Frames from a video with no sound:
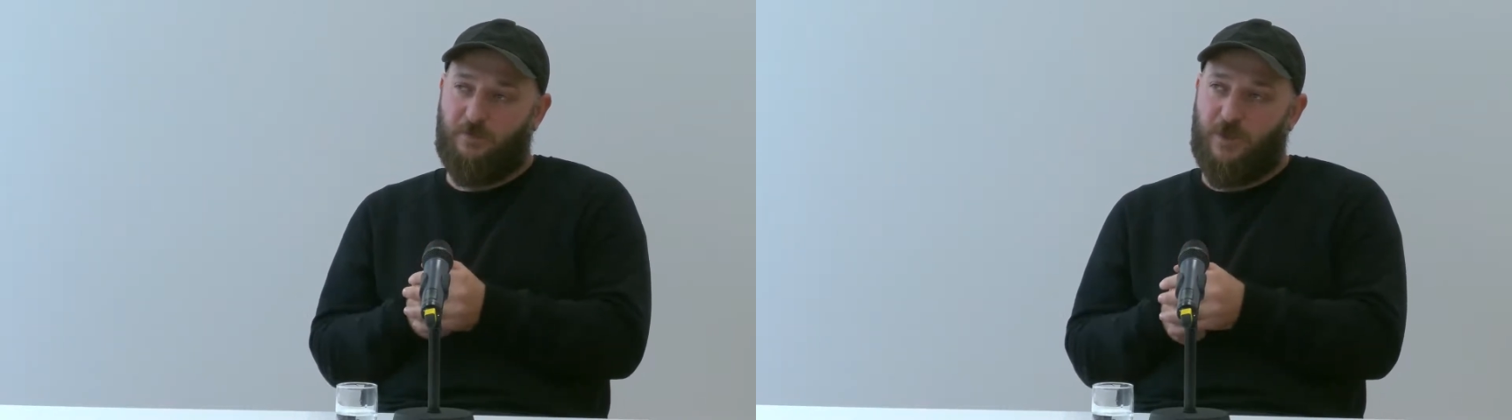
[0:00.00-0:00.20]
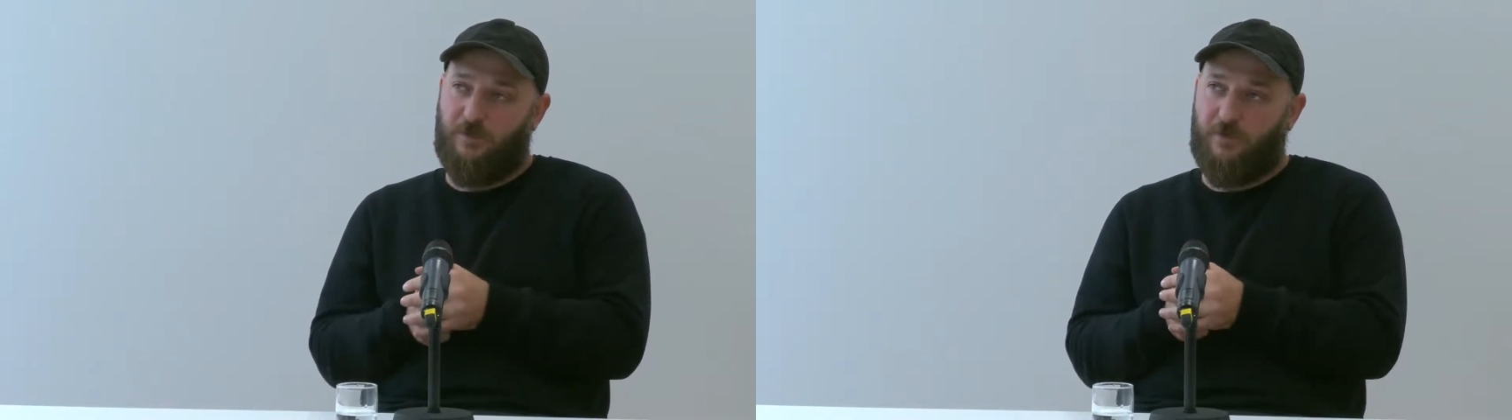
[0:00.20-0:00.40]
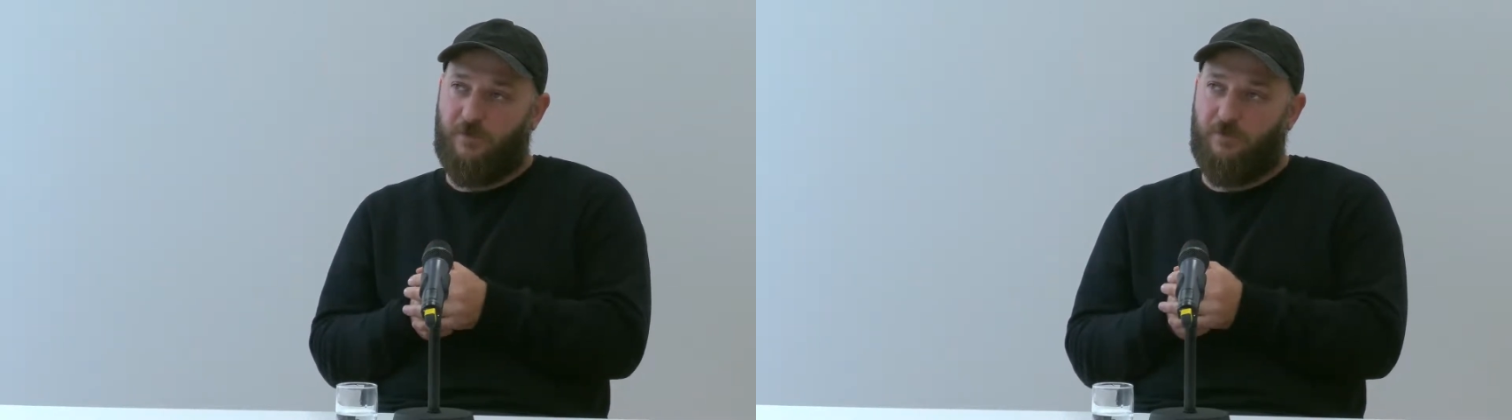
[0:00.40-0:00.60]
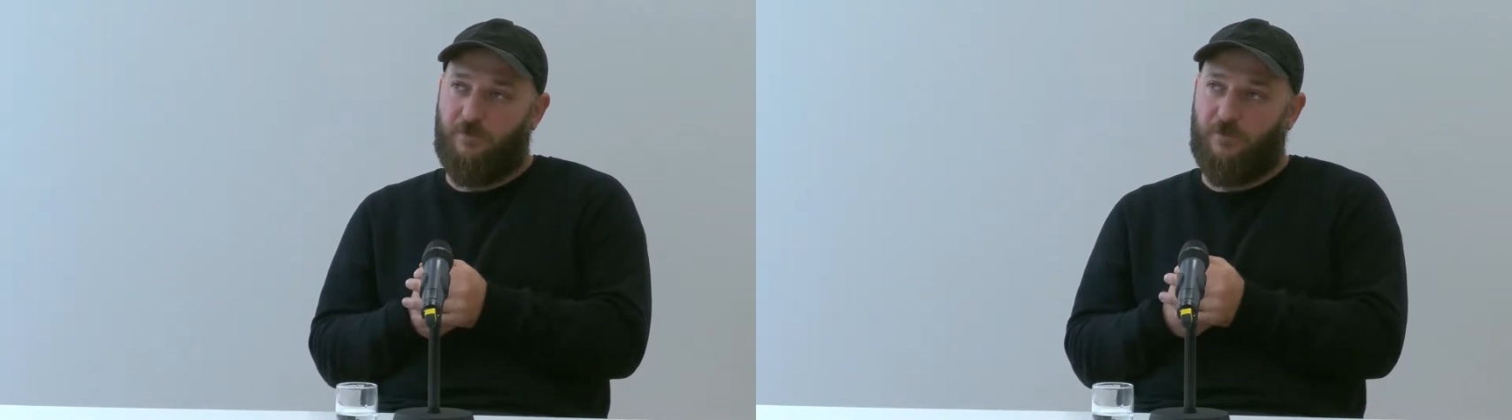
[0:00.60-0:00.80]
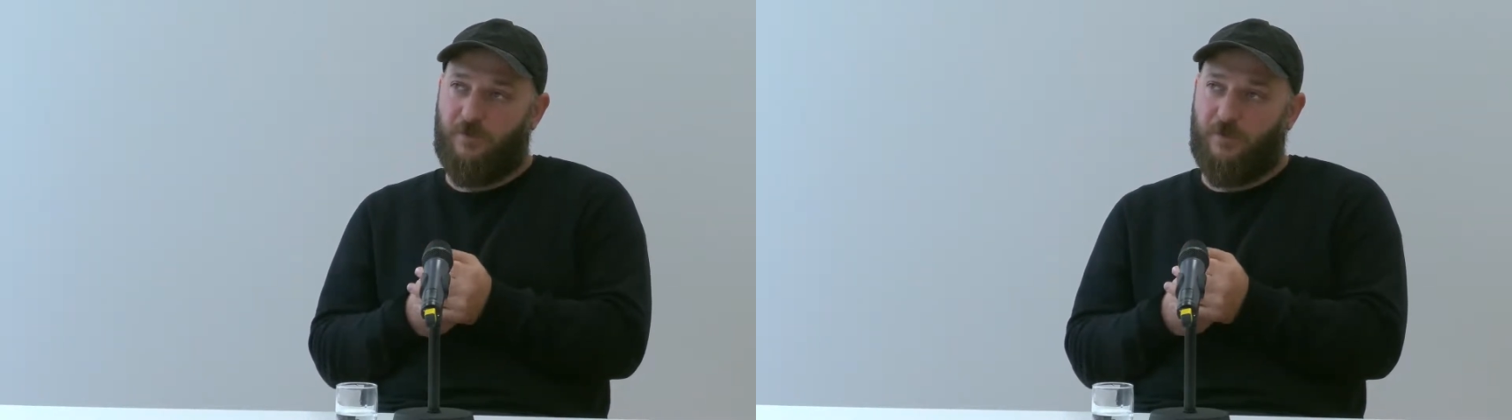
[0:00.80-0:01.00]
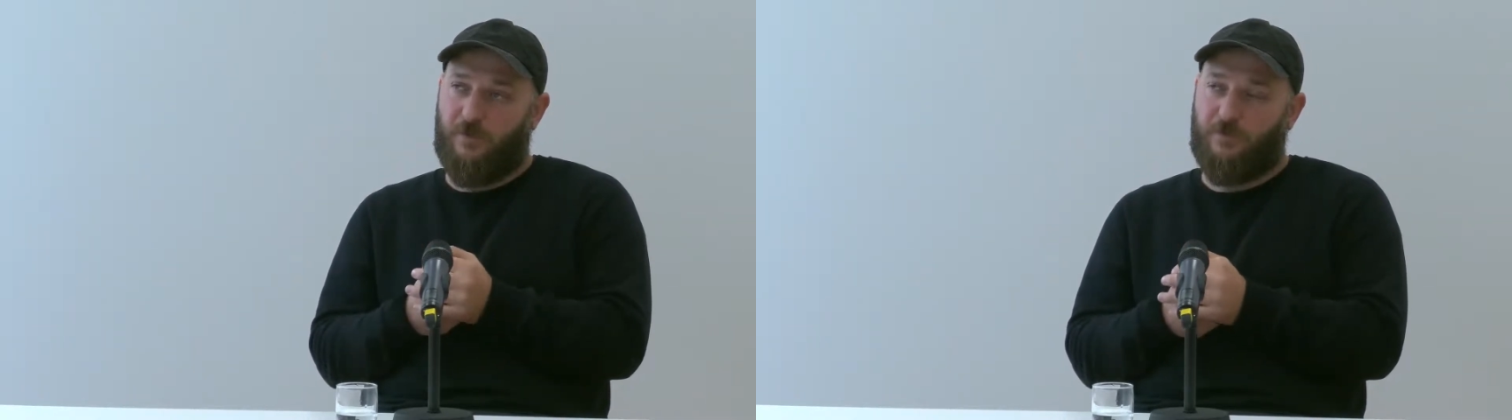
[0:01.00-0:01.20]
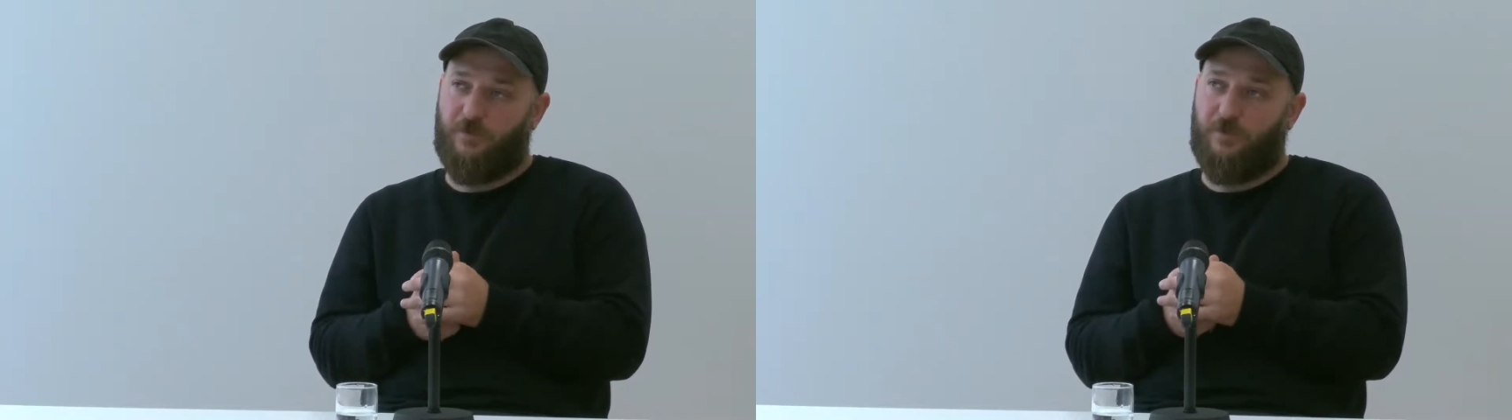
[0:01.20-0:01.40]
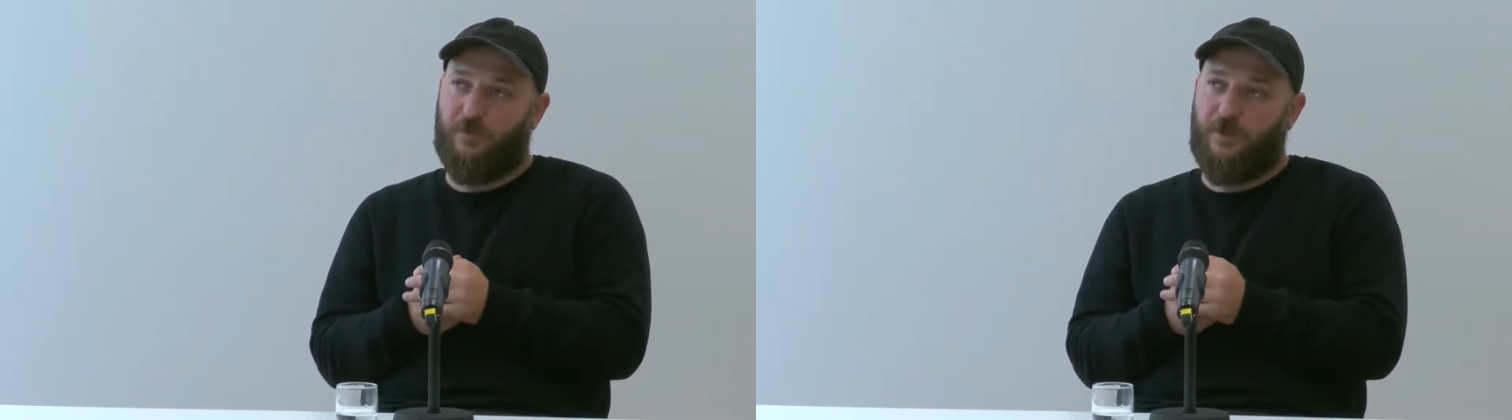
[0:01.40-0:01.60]
mirror
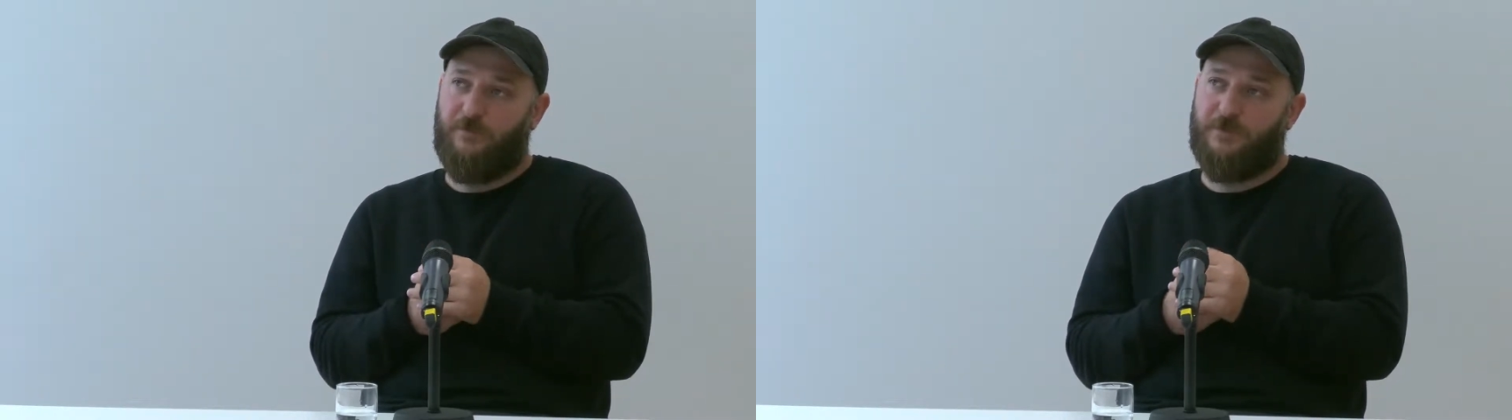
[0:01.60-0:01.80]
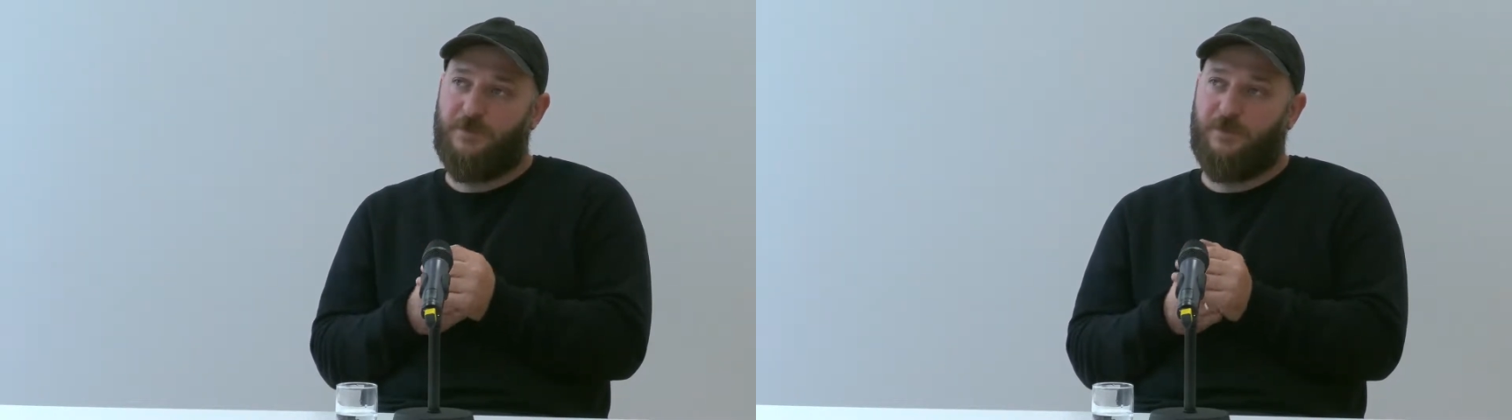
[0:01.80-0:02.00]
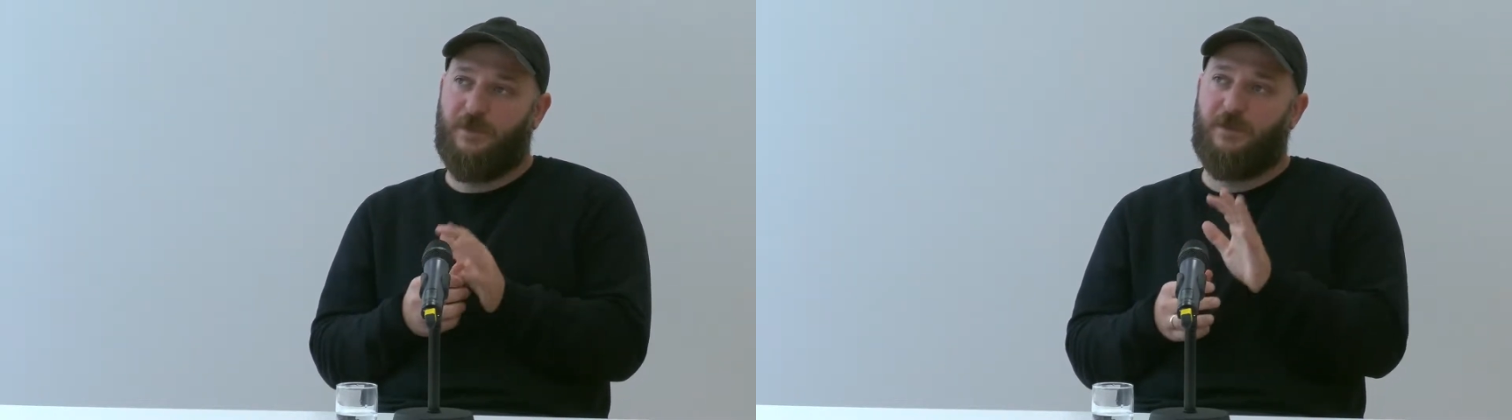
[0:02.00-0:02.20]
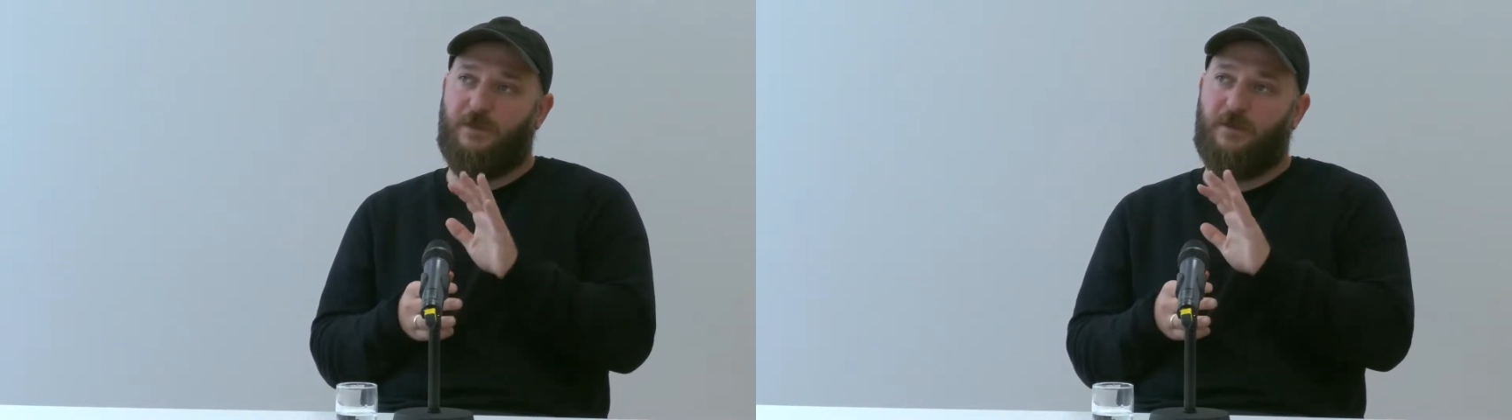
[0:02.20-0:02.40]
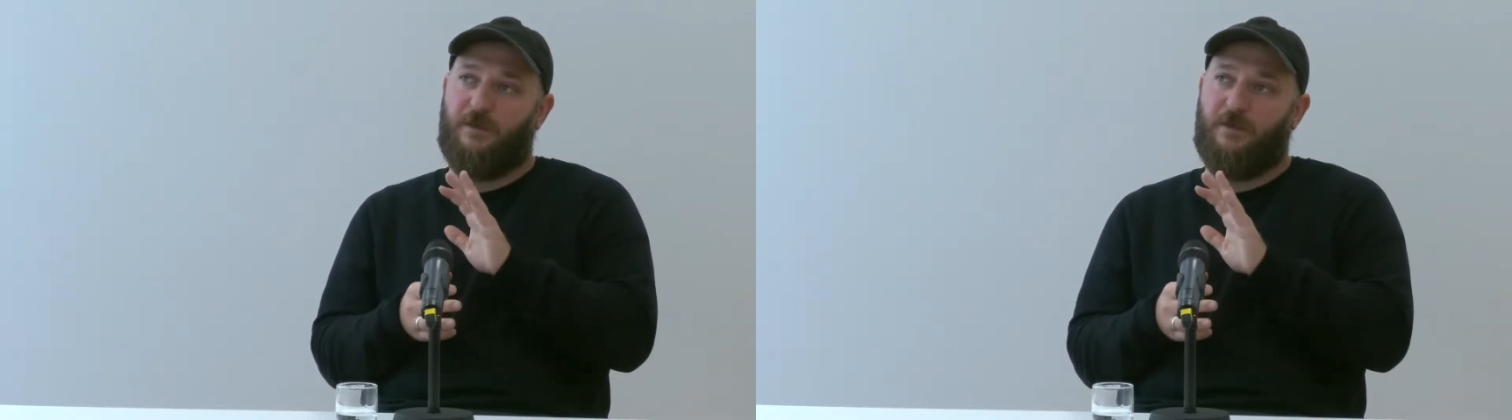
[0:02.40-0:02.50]
also gives like